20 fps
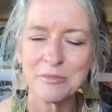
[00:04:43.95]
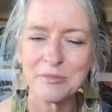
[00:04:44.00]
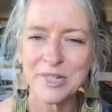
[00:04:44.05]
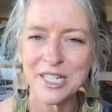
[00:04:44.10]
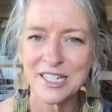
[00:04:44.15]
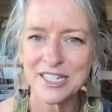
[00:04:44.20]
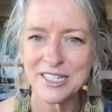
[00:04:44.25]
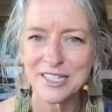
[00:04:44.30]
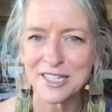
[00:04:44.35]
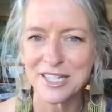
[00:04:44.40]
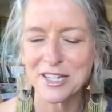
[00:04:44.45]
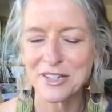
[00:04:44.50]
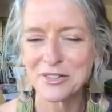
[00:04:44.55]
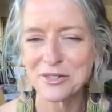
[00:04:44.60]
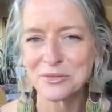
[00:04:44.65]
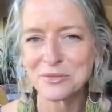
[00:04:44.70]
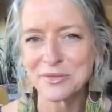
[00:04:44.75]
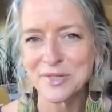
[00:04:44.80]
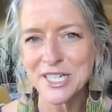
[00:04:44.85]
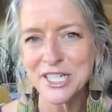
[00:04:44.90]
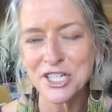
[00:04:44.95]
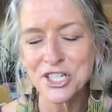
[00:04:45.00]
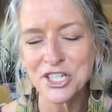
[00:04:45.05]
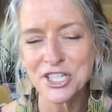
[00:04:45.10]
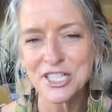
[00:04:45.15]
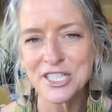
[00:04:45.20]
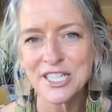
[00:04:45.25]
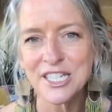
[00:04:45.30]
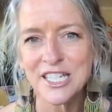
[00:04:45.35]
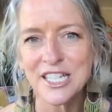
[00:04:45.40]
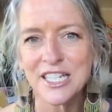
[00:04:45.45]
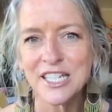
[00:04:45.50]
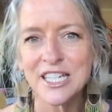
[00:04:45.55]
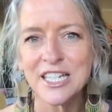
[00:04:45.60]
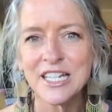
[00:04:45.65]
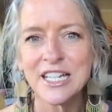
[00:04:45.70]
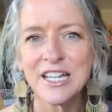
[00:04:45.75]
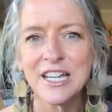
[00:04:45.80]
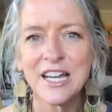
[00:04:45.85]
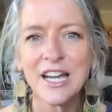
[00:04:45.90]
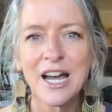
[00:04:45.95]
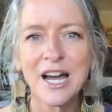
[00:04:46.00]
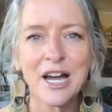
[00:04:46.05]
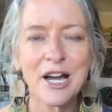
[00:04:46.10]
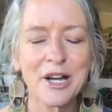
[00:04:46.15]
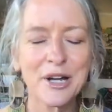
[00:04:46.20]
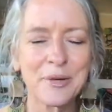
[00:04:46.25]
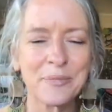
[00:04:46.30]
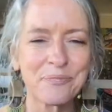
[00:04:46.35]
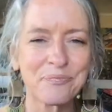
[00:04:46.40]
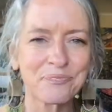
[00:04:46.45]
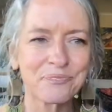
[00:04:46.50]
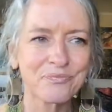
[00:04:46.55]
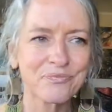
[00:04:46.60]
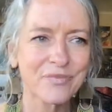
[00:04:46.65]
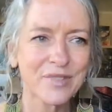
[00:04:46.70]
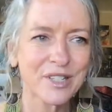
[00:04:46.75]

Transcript: meeting together regionally, um,